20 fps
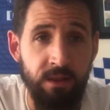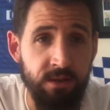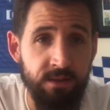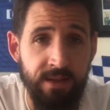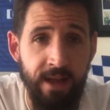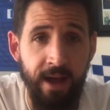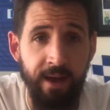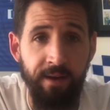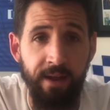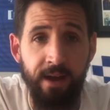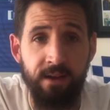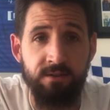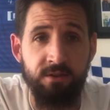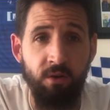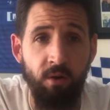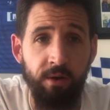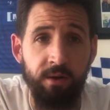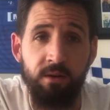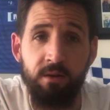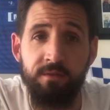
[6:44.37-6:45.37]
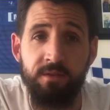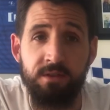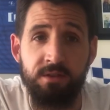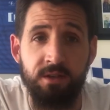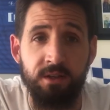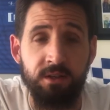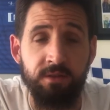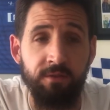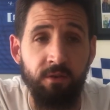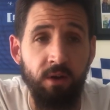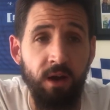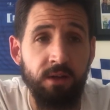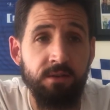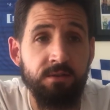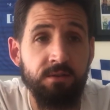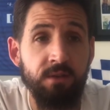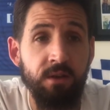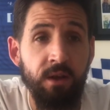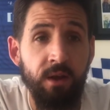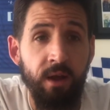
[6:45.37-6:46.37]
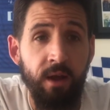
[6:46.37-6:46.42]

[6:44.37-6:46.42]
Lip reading: the standout signing of the 6 for us.